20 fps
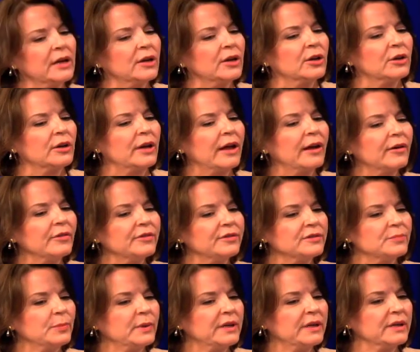
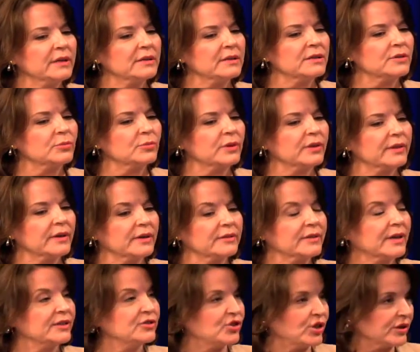health begins with our
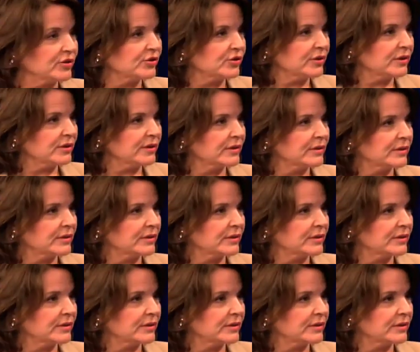digestion.